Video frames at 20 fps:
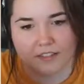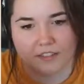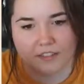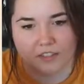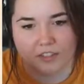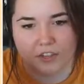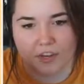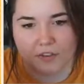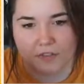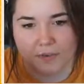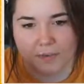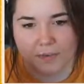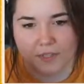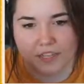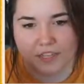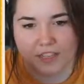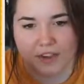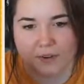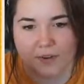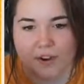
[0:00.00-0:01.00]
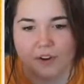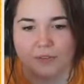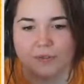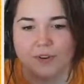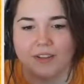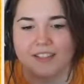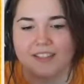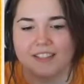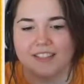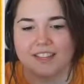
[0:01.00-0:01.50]
Sorry if I'm saying that wrong.
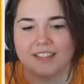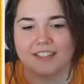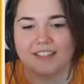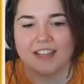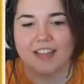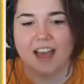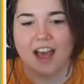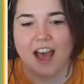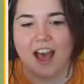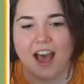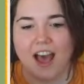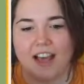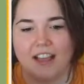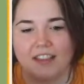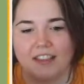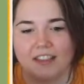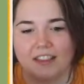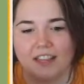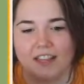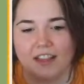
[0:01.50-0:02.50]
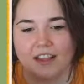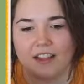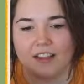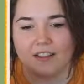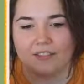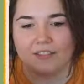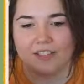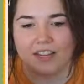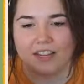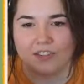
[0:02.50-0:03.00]
Rin says, I
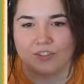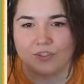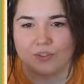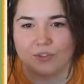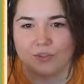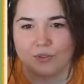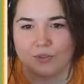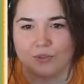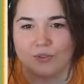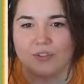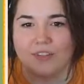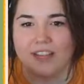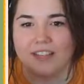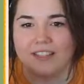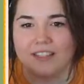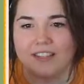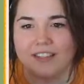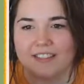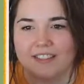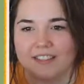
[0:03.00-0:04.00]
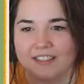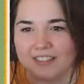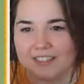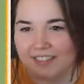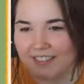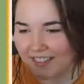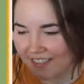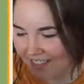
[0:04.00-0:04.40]
love texture too. Yes, yes.